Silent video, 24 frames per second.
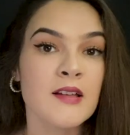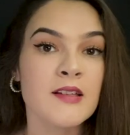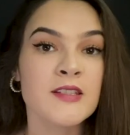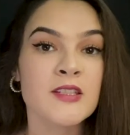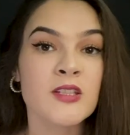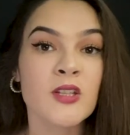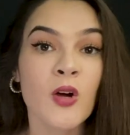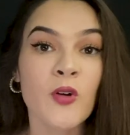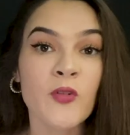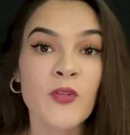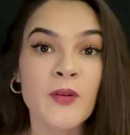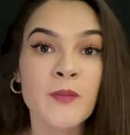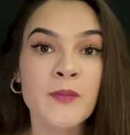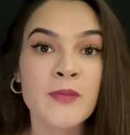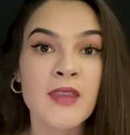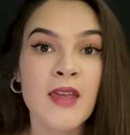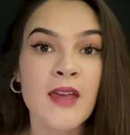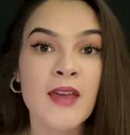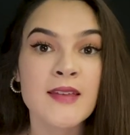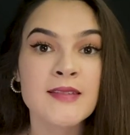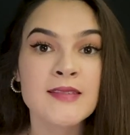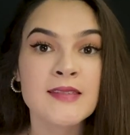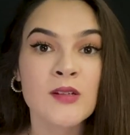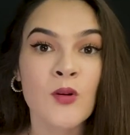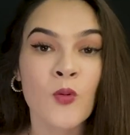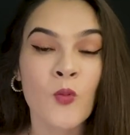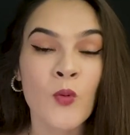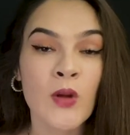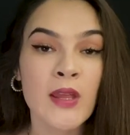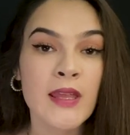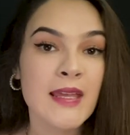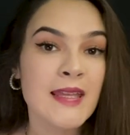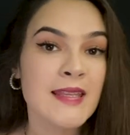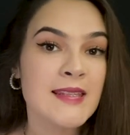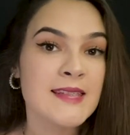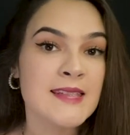So, from this,
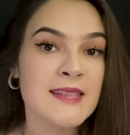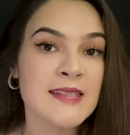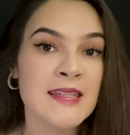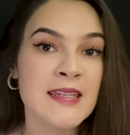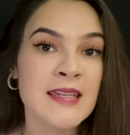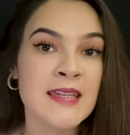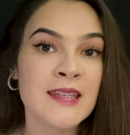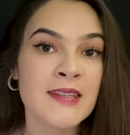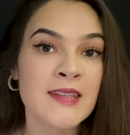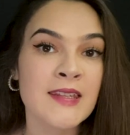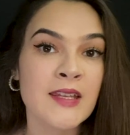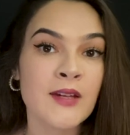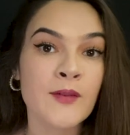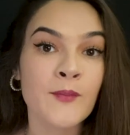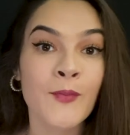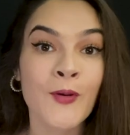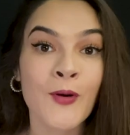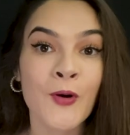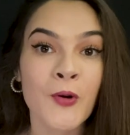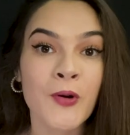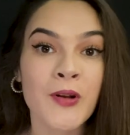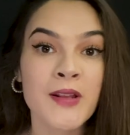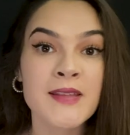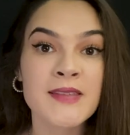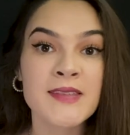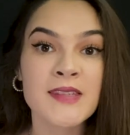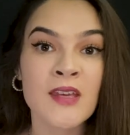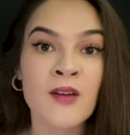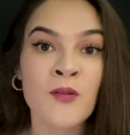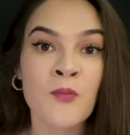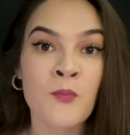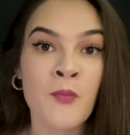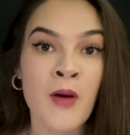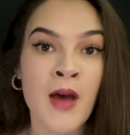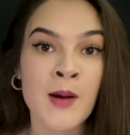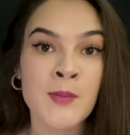we can see the importance
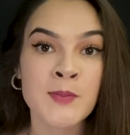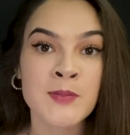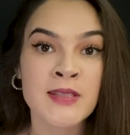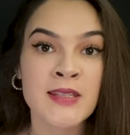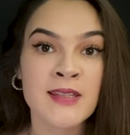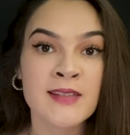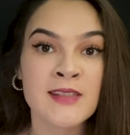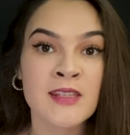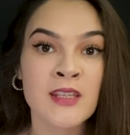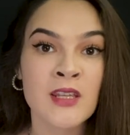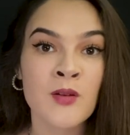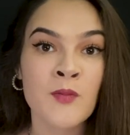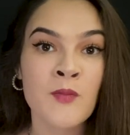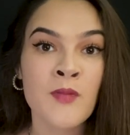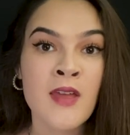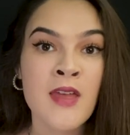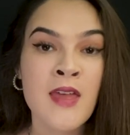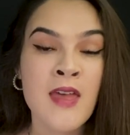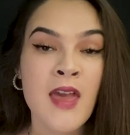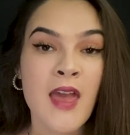of baptism